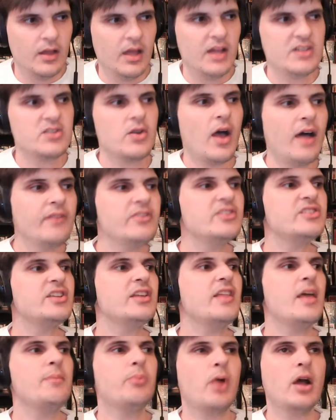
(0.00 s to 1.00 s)
And so obviously
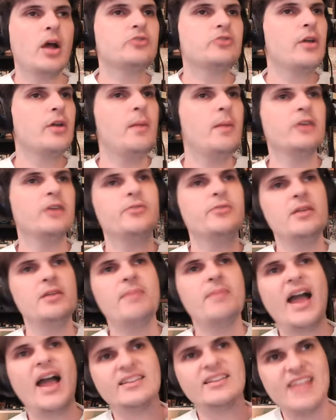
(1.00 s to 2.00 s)
they brought Draymond Green
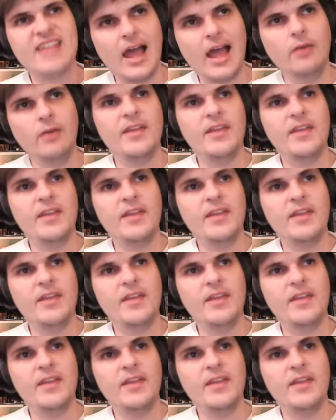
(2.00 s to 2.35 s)
back down.